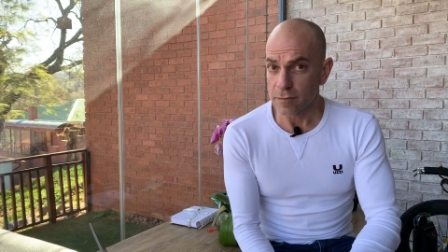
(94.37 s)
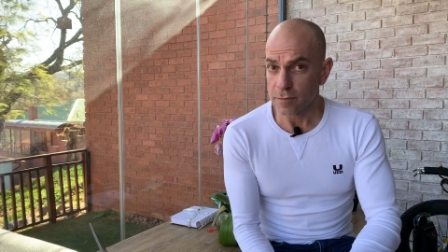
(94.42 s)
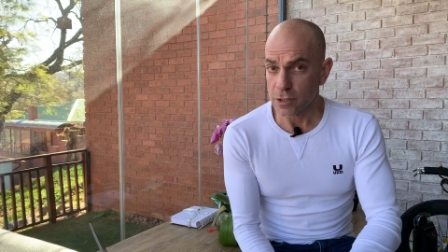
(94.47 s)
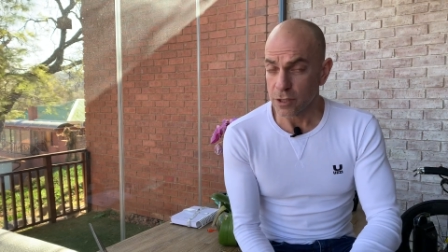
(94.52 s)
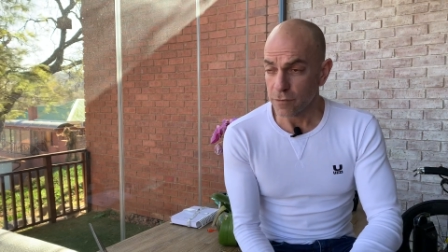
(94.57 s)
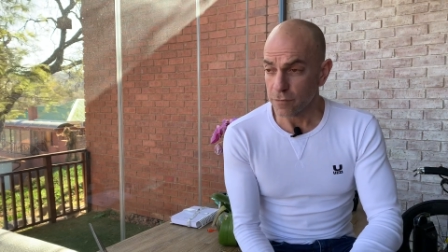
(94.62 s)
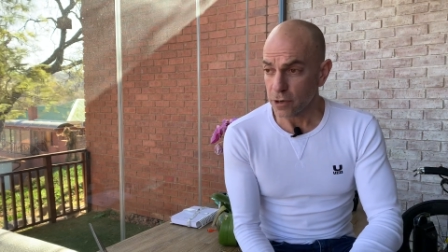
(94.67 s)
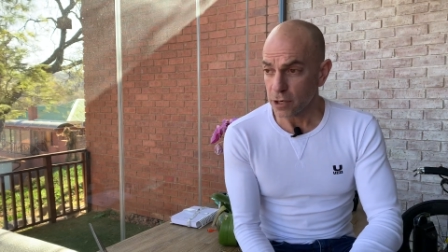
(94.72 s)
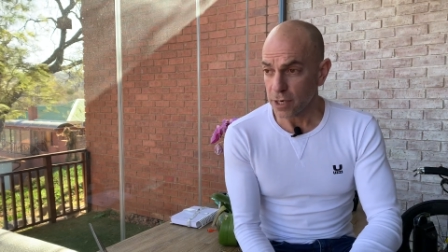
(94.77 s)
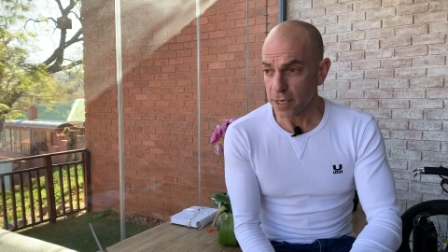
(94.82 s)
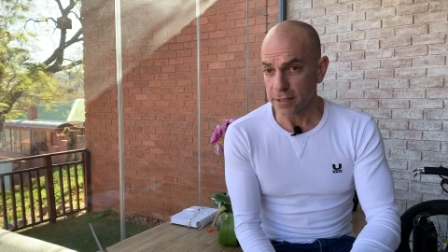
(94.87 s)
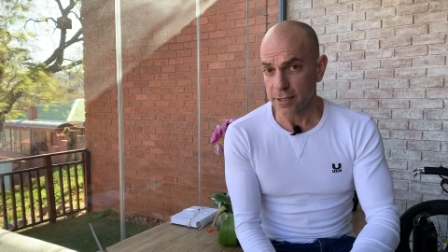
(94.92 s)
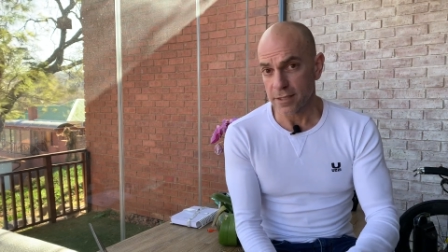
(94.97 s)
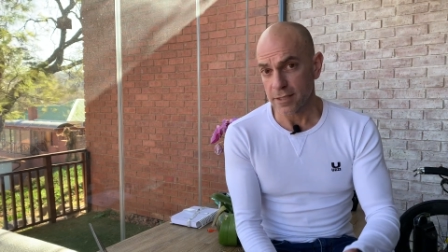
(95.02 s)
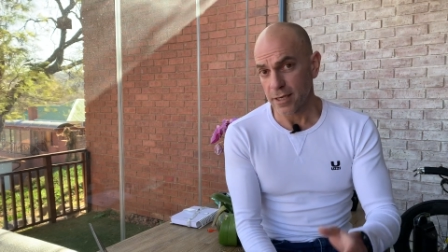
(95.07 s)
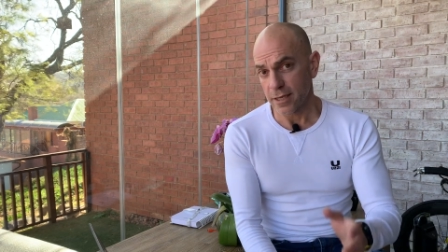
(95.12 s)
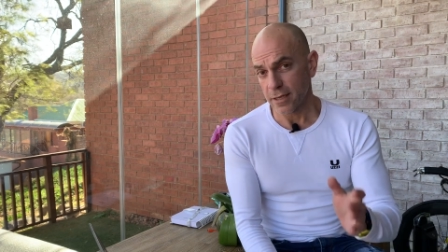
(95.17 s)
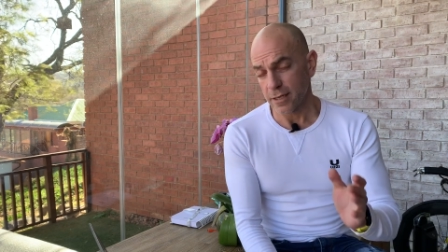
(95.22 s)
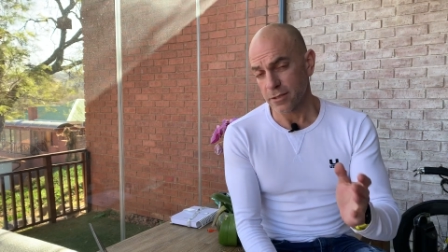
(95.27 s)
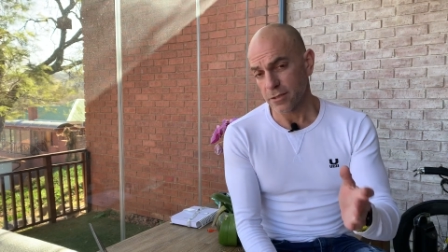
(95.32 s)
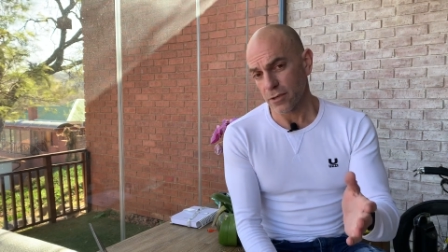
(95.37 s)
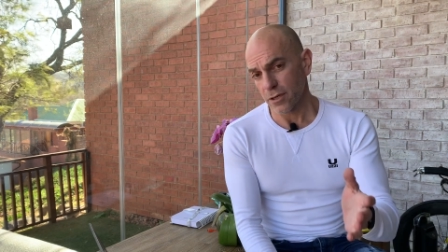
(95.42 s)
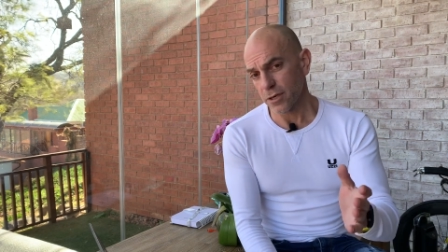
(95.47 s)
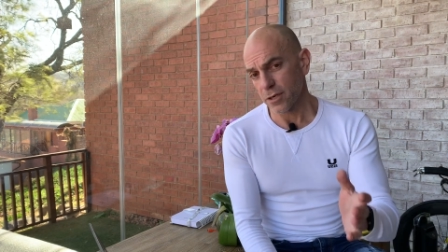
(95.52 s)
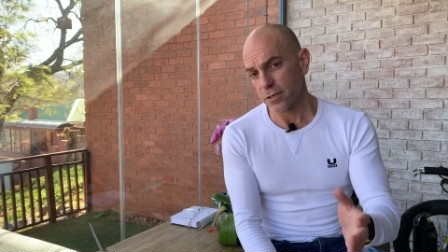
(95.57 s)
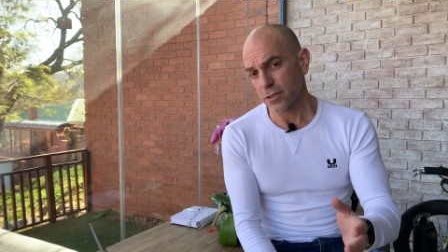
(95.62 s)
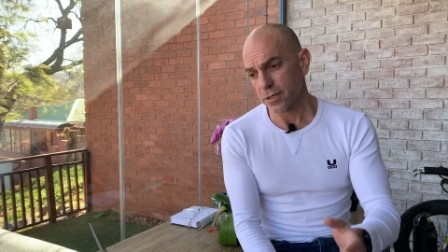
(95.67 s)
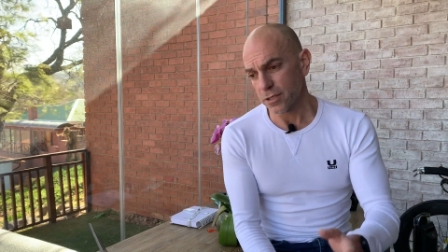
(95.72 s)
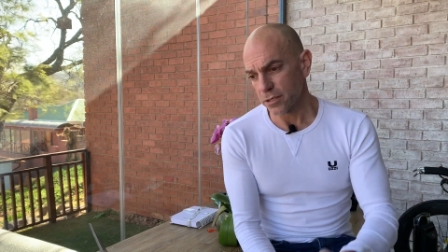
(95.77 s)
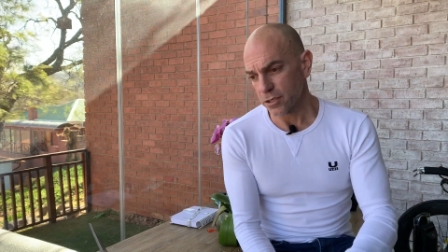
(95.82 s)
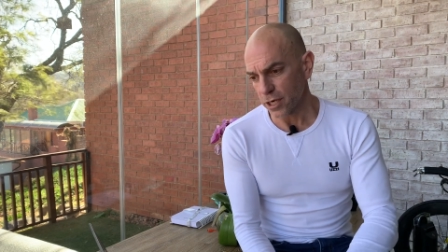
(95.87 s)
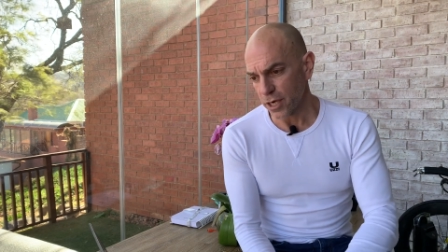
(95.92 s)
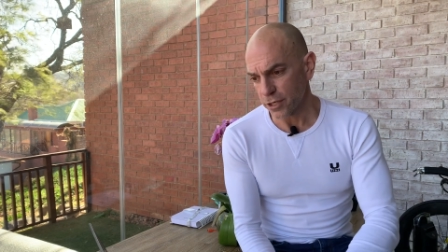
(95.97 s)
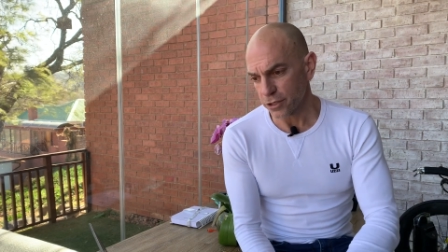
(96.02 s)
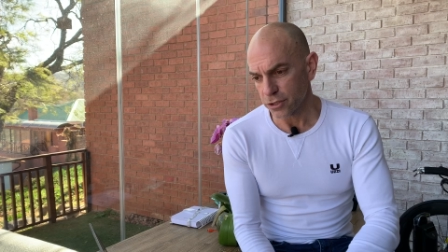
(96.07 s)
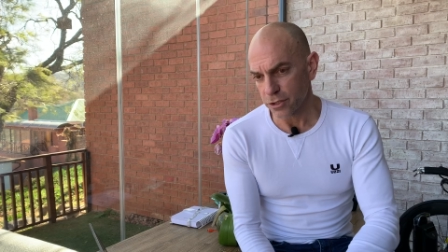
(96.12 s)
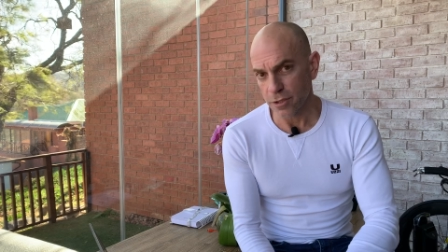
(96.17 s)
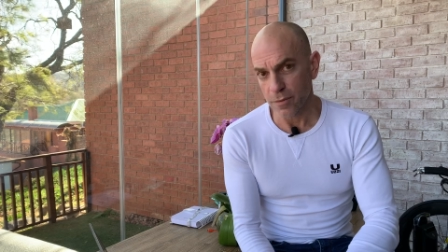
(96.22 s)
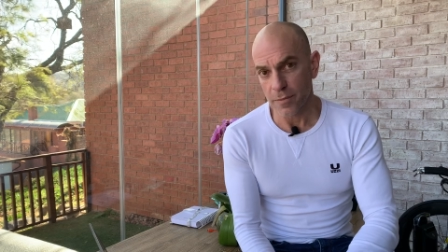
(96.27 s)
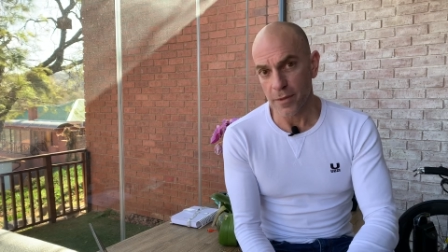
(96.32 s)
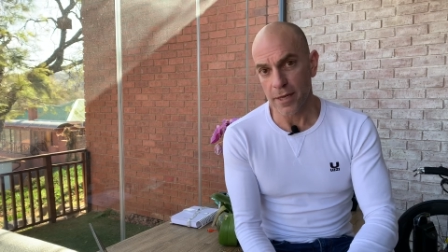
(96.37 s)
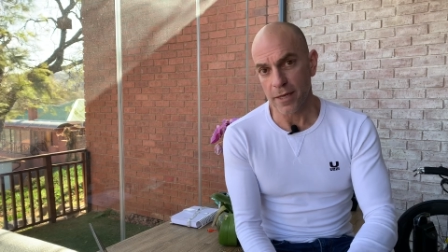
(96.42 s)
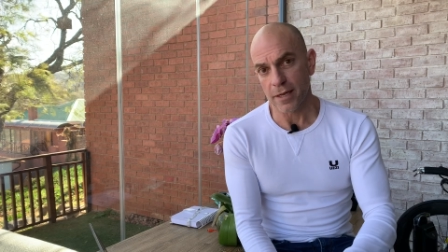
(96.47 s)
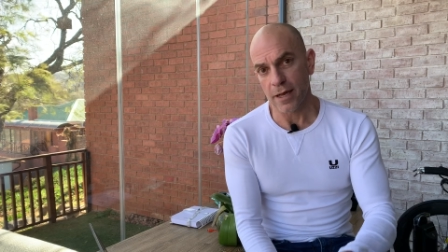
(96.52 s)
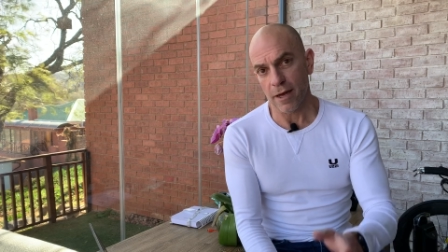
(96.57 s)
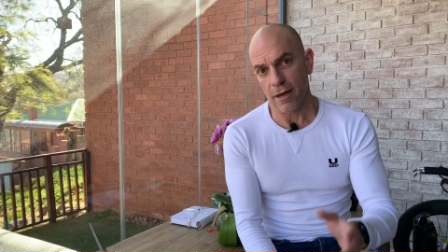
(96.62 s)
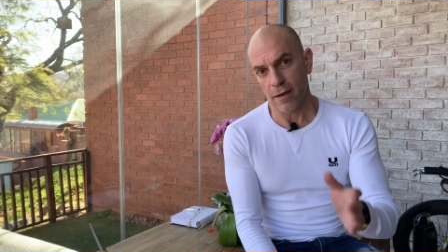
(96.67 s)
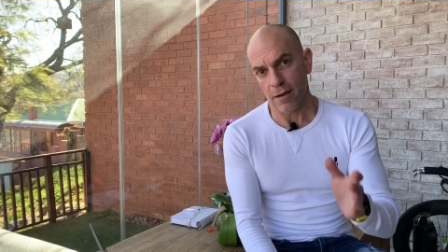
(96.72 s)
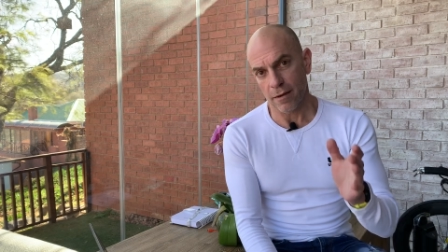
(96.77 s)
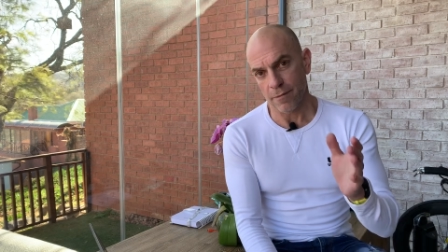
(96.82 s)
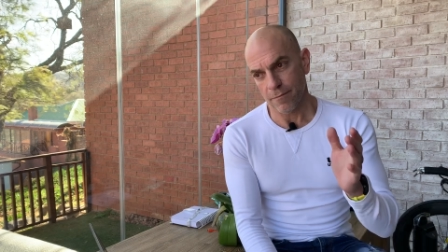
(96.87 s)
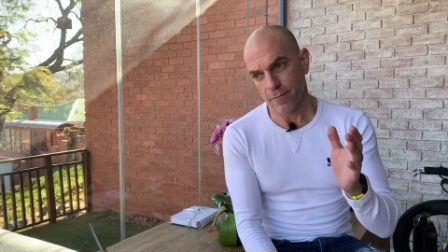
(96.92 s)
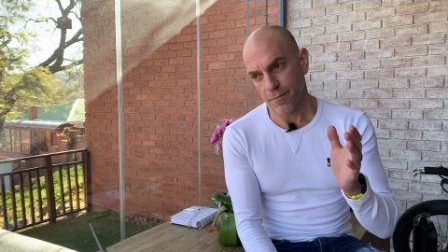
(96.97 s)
So you've got to understand it's not a good situation to be in. Now,